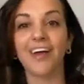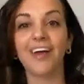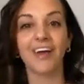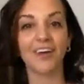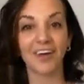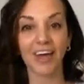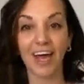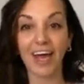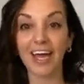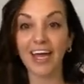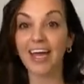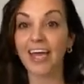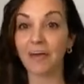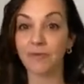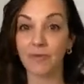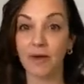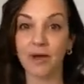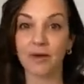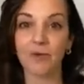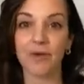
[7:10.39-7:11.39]
Okay?
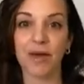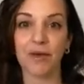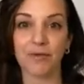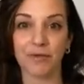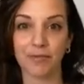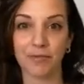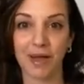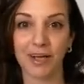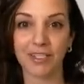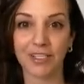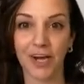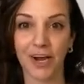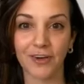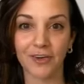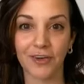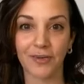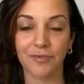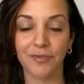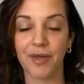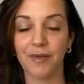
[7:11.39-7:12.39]
It went away with my
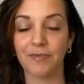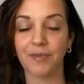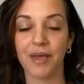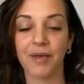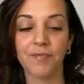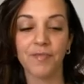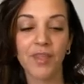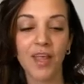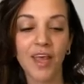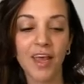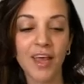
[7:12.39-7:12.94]
childhood baby.